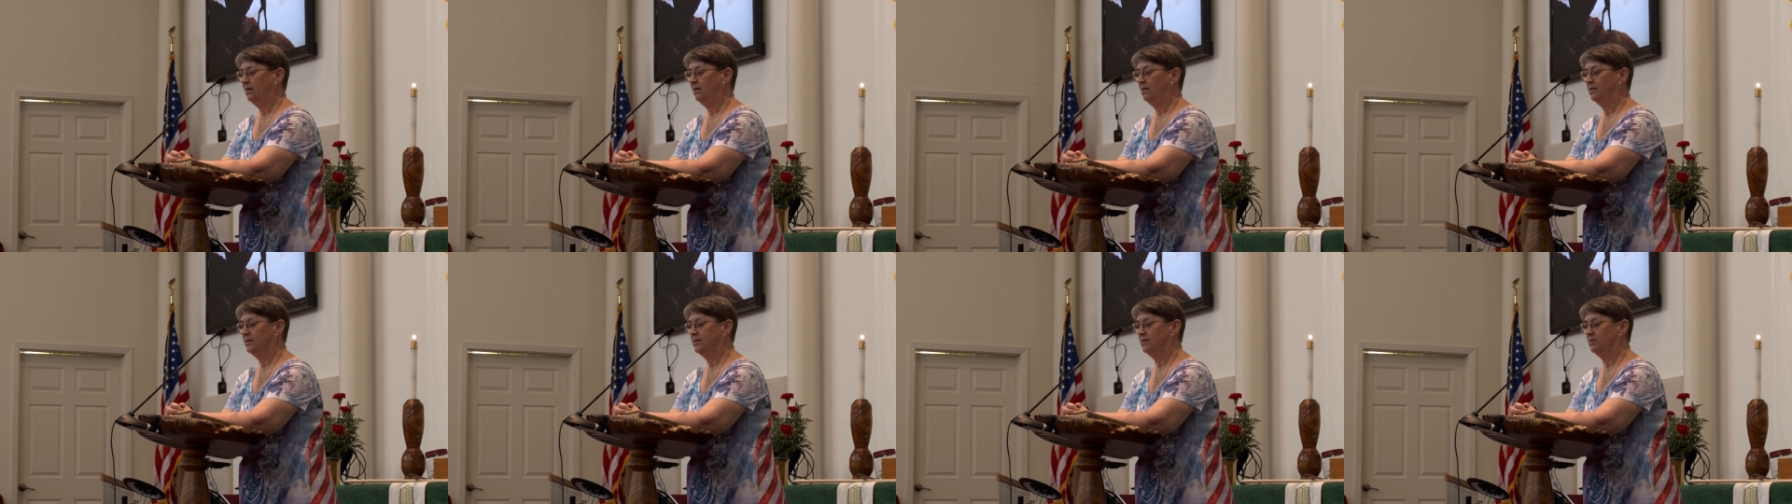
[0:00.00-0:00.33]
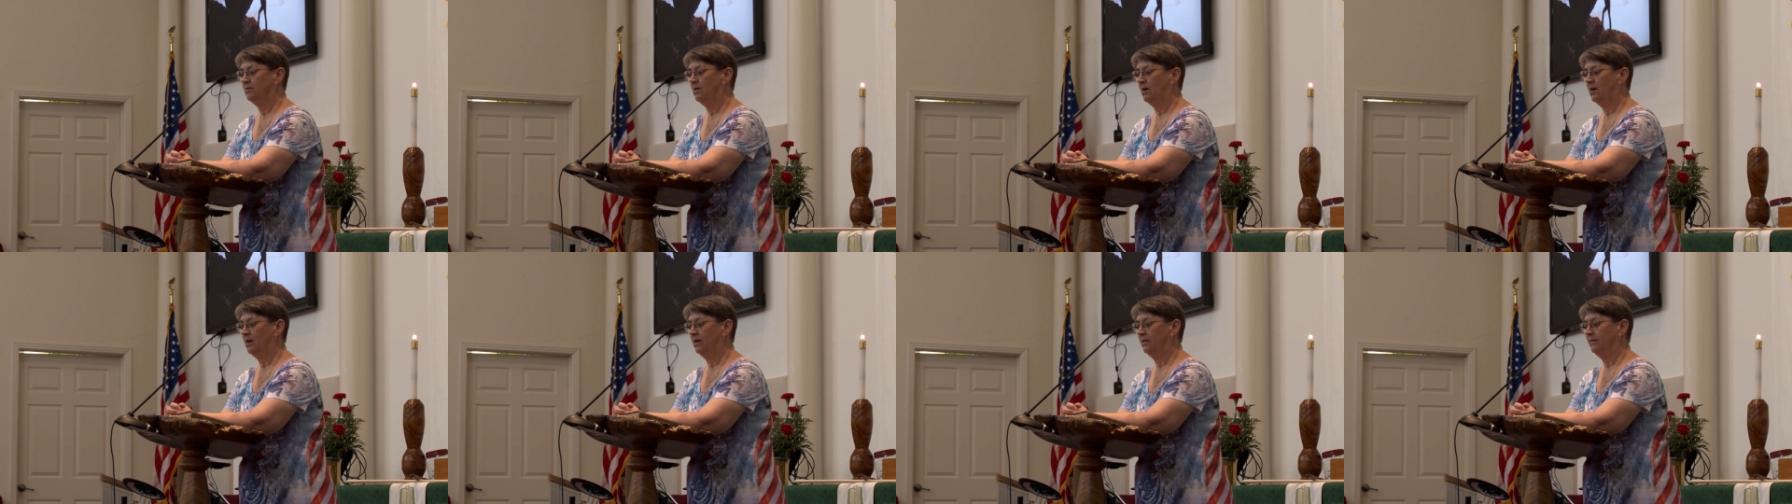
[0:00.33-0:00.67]
is
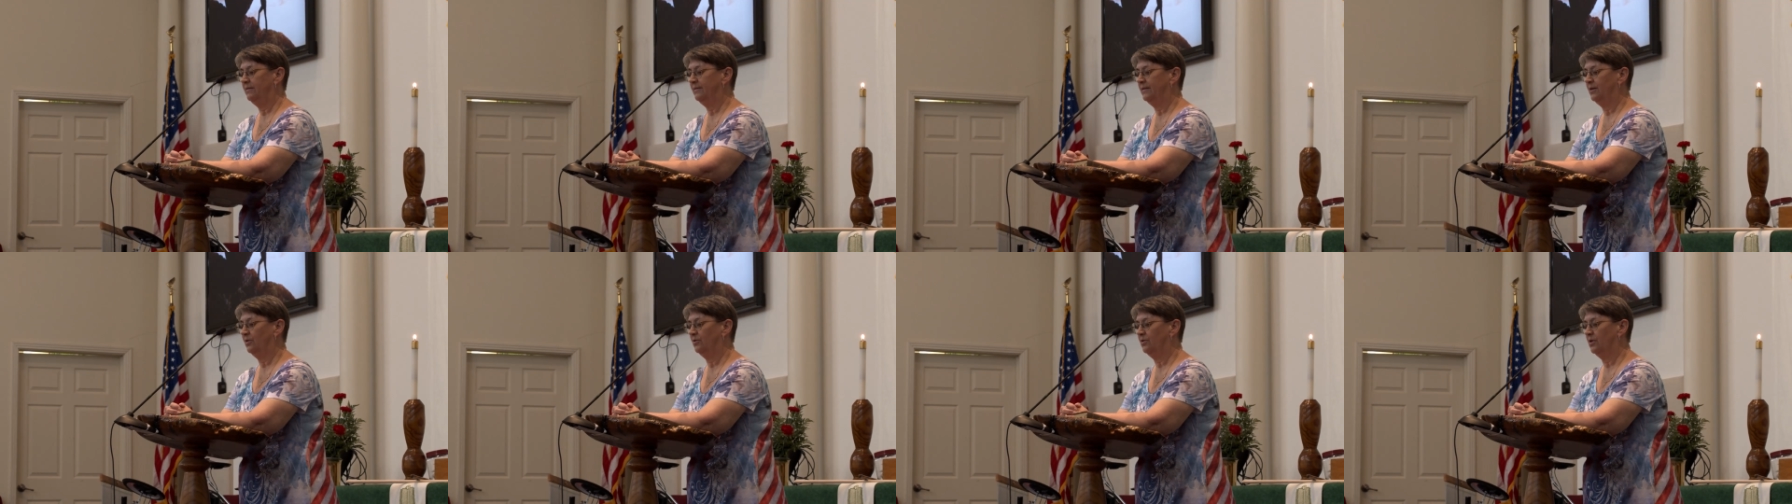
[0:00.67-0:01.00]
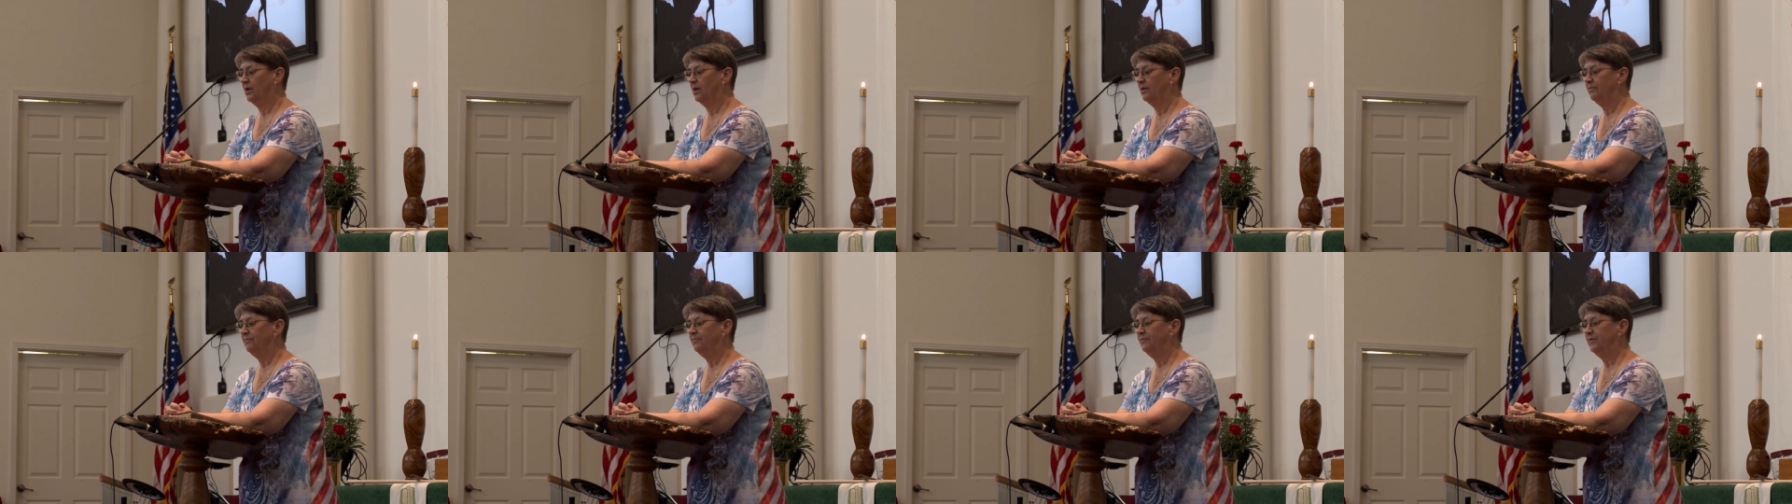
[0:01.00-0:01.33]
not, they're
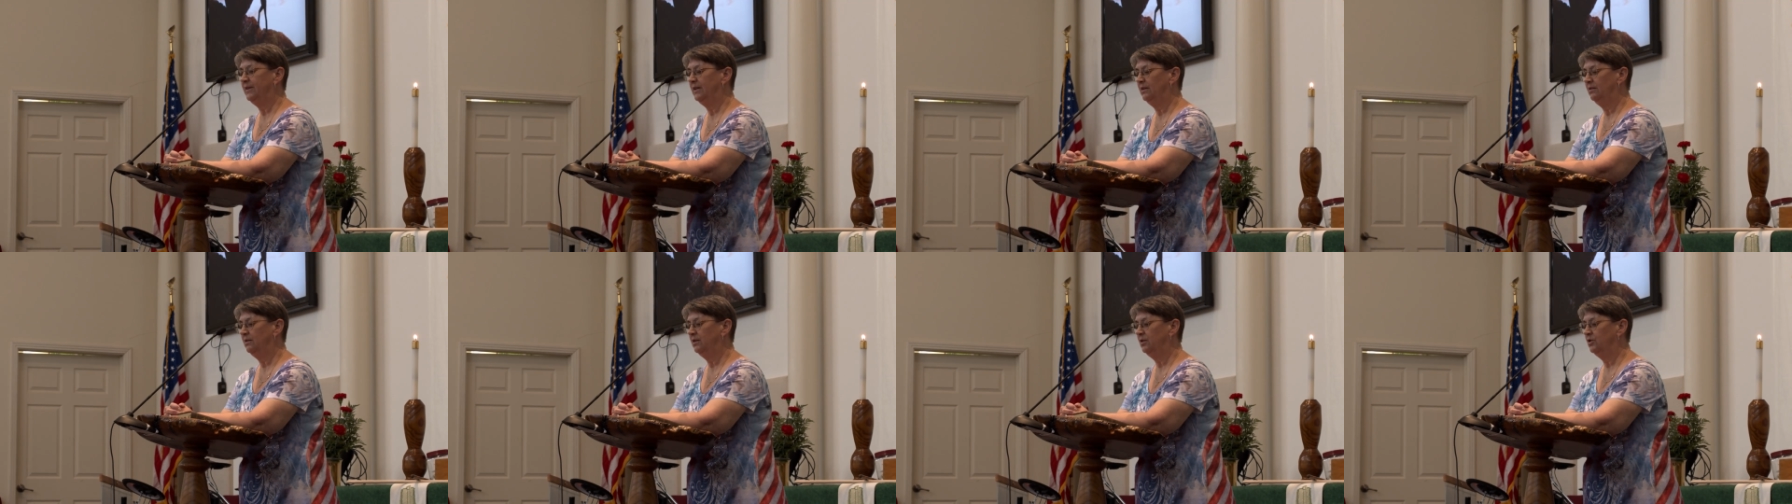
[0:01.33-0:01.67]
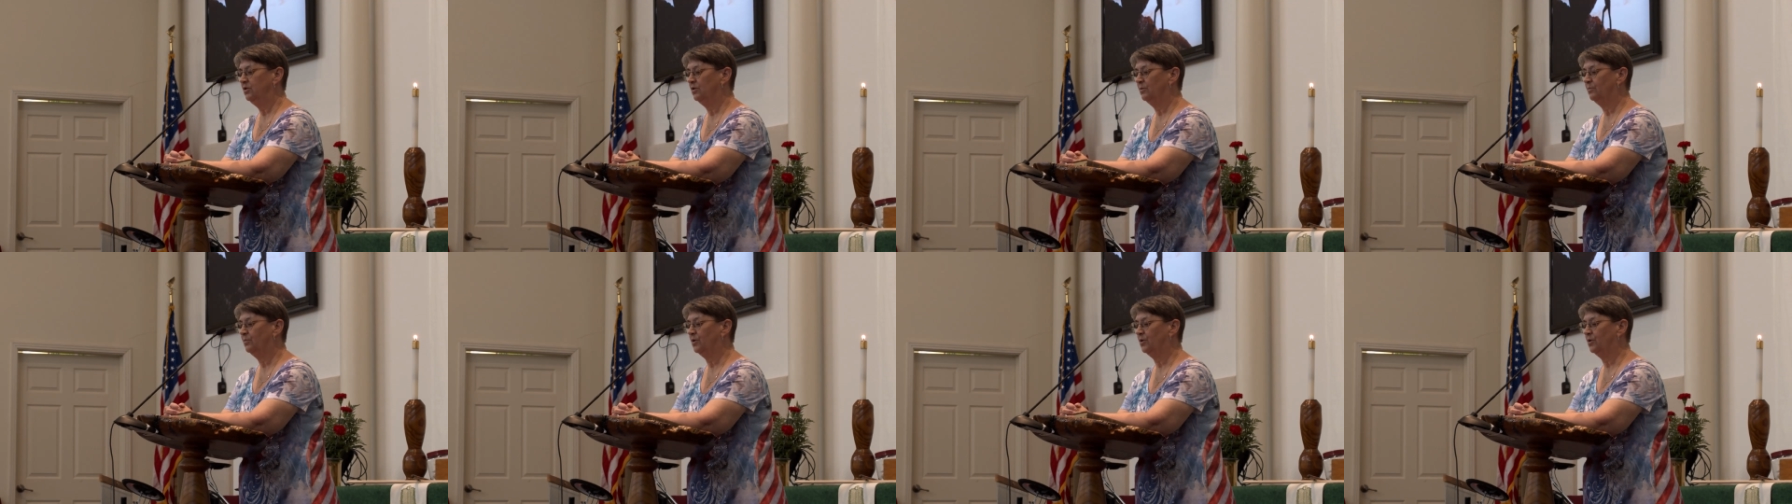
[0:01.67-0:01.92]
not feeling your